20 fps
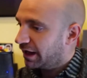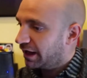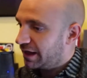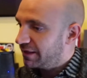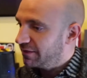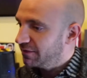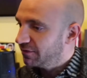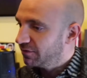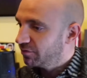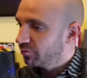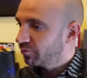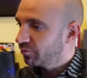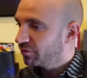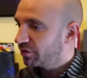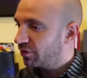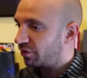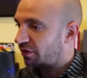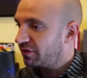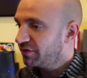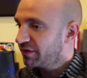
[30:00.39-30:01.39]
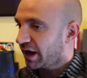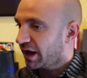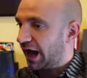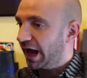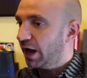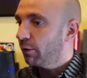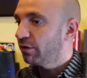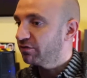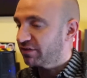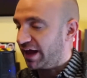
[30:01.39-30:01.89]
And the thing that
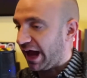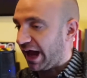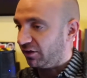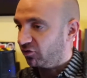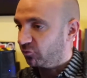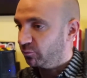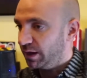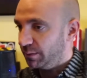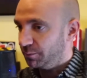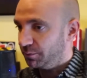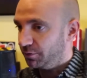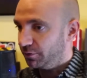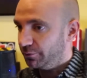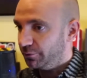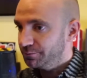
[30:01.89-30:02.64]
I always ask people,